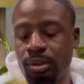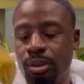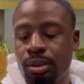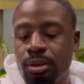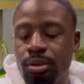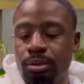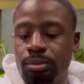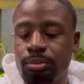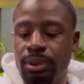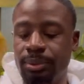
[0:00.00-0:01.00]

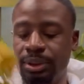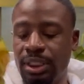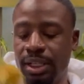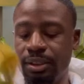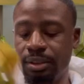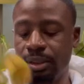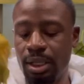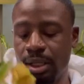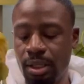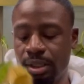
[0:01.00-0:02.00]
I'm just kind of
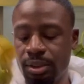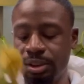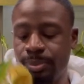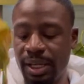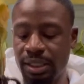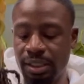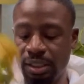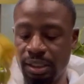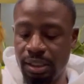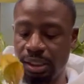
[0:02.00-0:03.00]

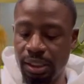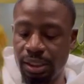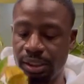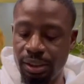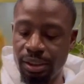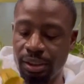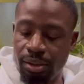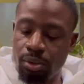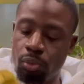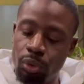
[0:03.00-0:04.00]
smacking the
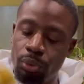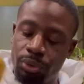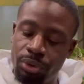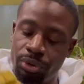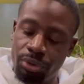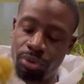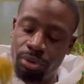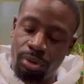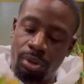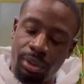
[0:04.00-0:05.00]
roots
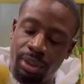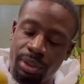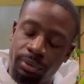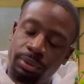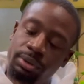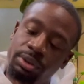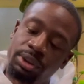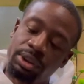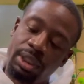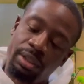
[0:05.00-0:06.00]
on the other roots to
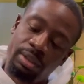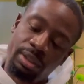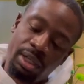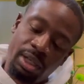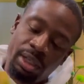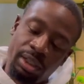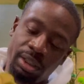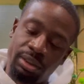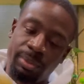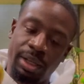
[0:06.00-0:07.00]
just kind of get
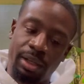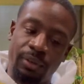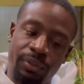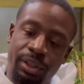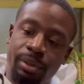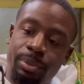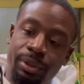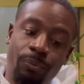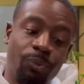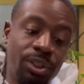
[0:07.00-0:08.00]
some of that off of there,
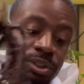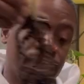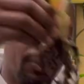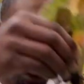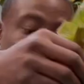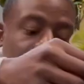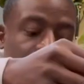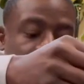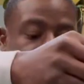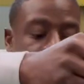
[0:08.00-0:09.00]
but this is definitely gonna
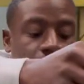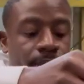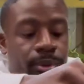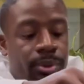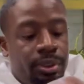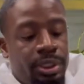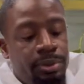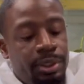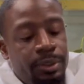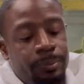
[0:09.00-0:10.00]
dirty up the water. But here
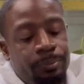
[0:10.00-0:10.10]
we go.